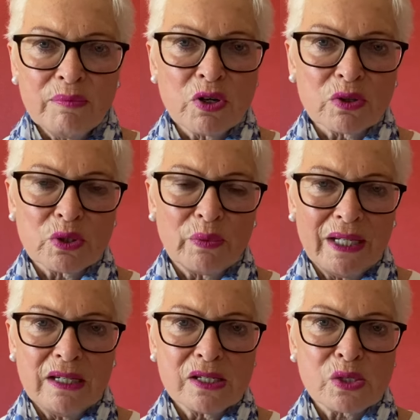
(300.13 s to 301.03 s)
Dr.
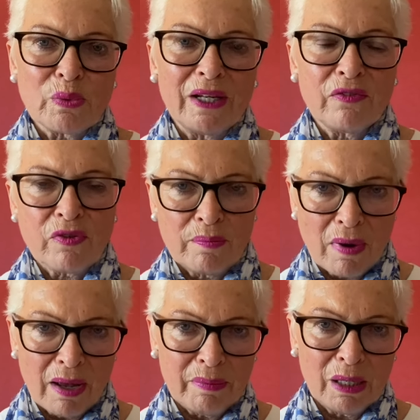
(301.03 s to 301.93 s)
Wendy Sweet from
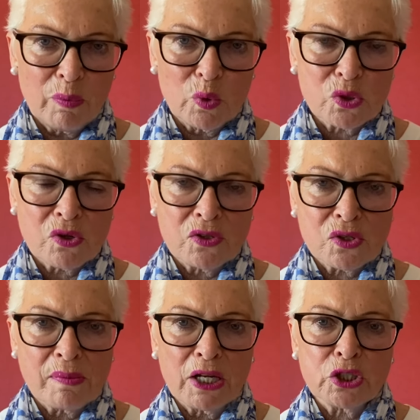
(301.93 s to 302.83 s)
My Menopause
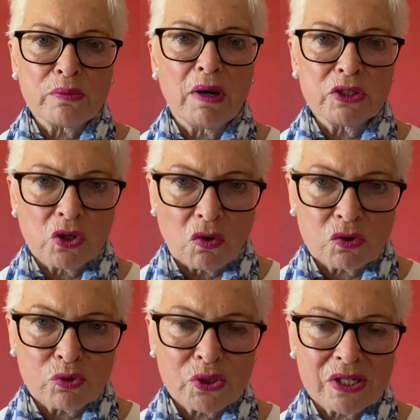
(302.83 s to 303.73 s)
Transformation. My
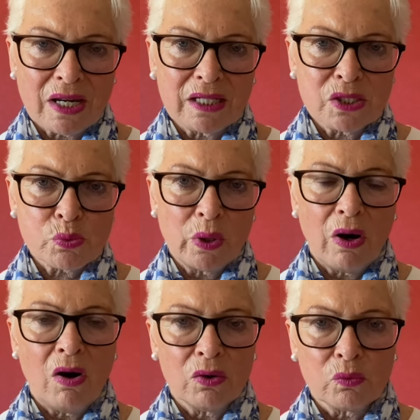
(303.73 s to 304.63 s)
doctoral studies were
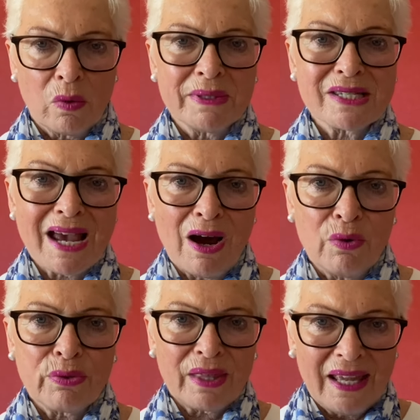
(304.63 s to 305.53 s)
on women's
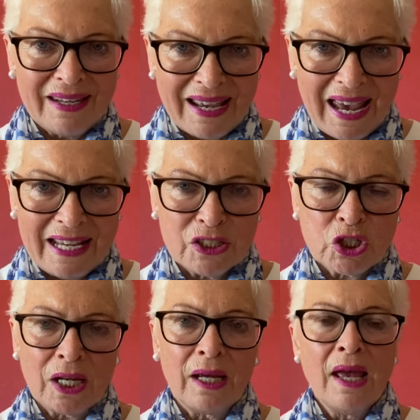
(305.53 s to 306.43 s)
health and
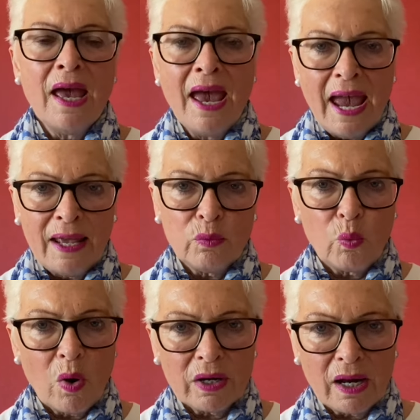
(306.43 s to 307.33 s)
aging. And
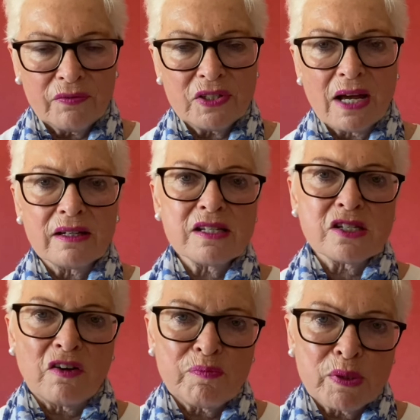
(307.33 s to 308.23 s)
what I've done is
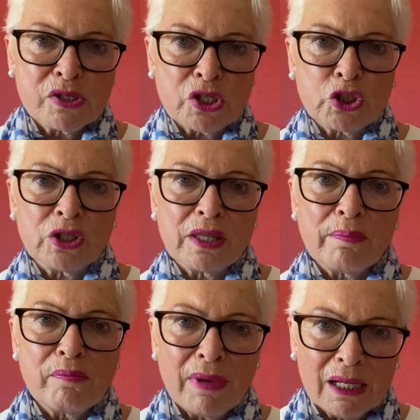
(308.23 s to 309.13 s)
I've positioned the
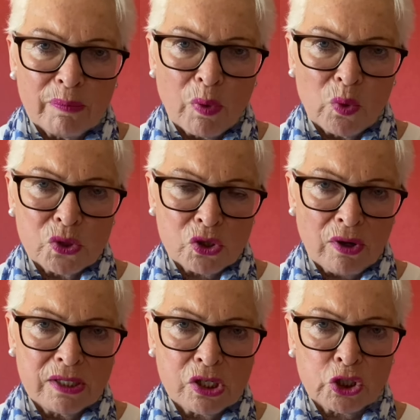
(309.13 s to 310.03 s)
menopause
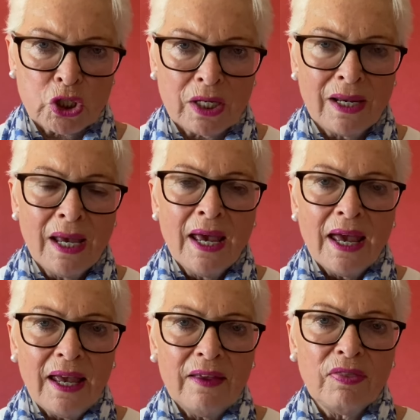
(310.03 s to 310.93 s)
transition
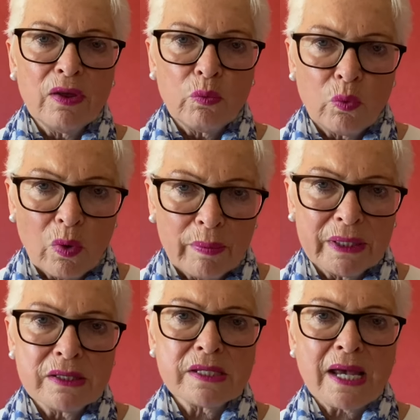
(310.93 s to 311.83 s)
in the
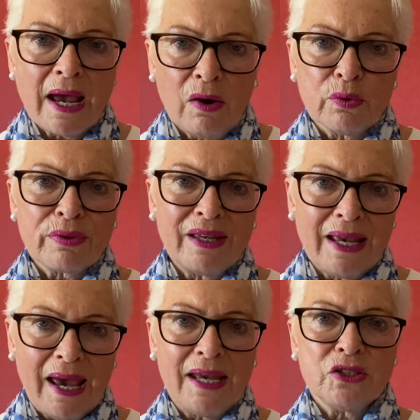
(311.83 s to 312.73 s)
woman's healthy
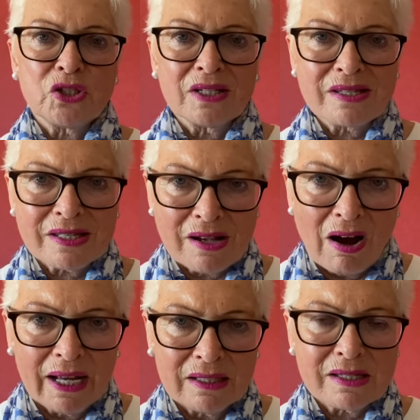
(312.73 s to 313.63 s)
aging
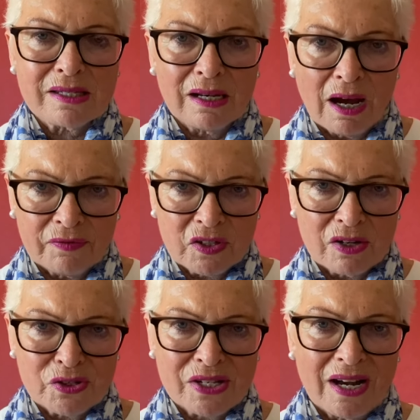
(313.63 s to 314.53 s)
science,
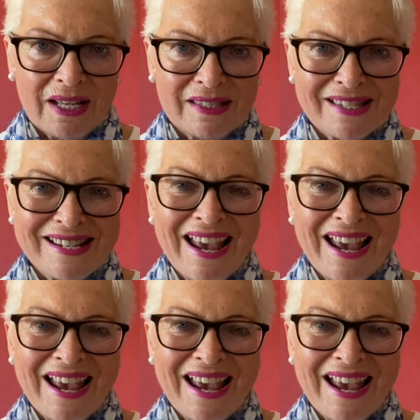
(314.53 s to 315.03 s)
lifestyle science.